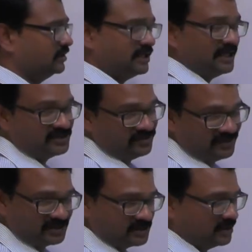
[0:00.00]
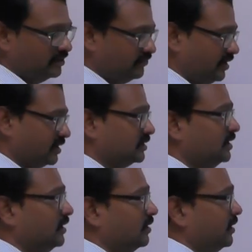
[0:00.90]
transfer function, in fact,
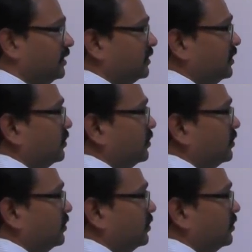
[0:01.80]
right,